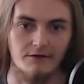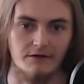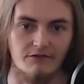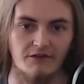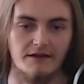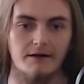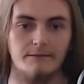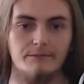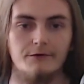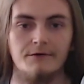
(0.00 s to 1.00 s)
because I can't
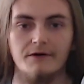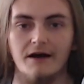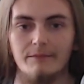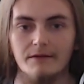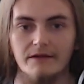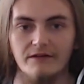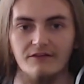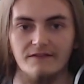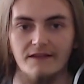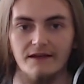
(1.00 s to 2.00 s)
put hyperlinks
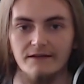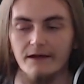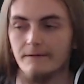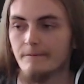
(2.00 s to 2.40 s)
in there yet.